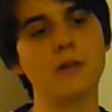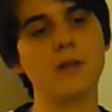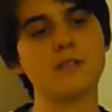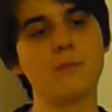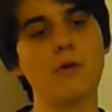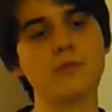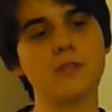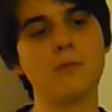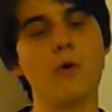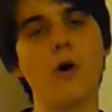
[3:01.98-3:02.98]
less
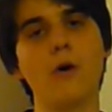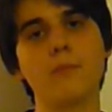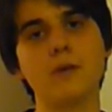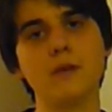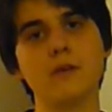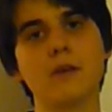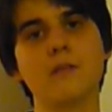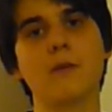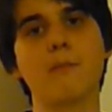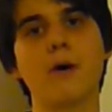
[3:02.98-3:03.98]
malty, more hoppy. You get
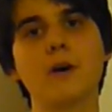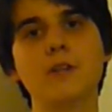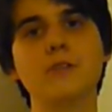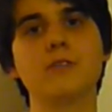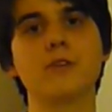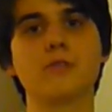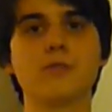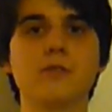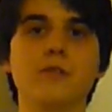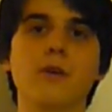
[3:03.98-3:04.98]
that piney,
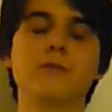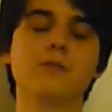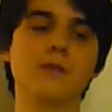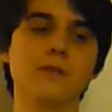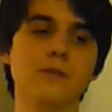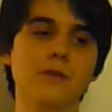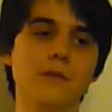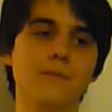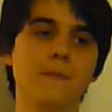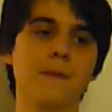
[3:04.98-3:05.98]
citrusy notes, and
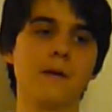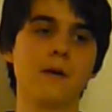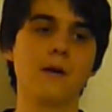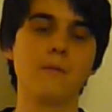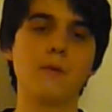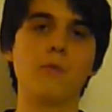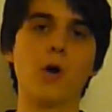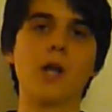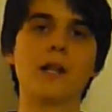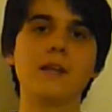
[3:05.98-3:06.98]
a bit more
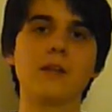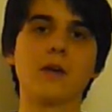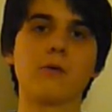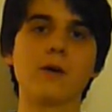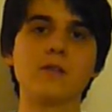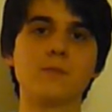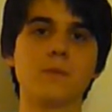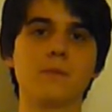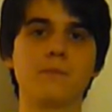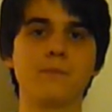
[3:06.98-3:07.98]
clean and crisp
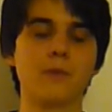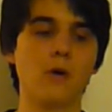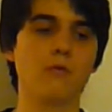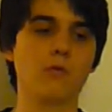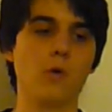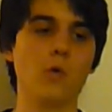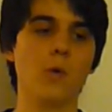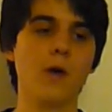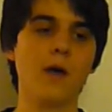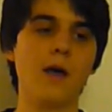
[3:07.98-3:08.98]
overall.
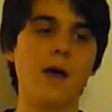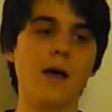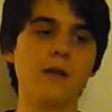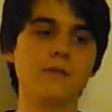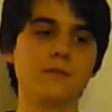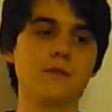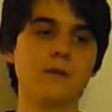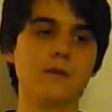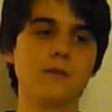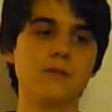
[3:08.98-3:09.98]
And
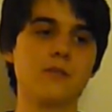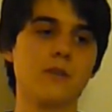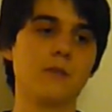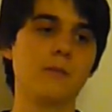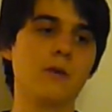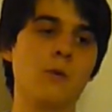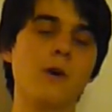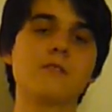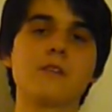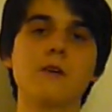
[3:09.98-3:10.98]
this is going to be a
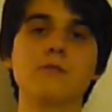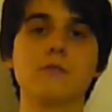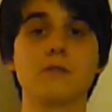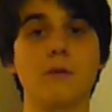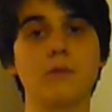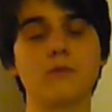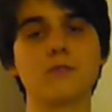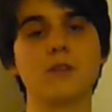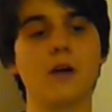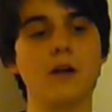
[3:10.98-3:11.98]
West Coast example of
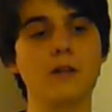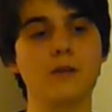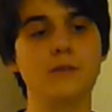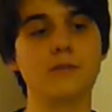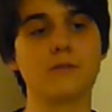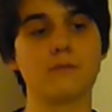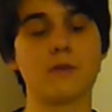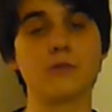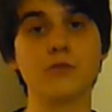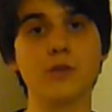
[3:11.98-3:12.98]
the style, and it's
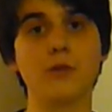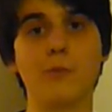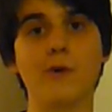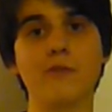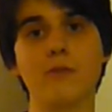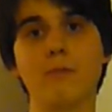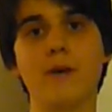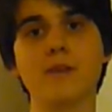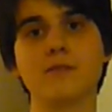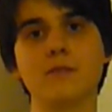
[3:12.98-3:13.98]
considered one of the
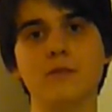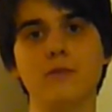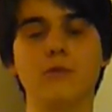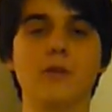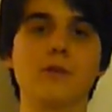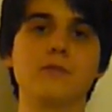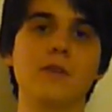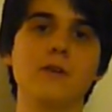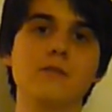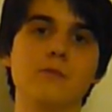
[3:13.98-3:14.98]
best in the United
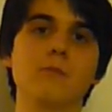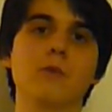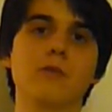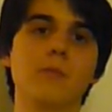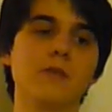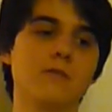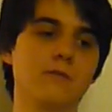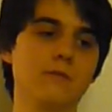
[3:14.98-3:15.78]
States, one of the best,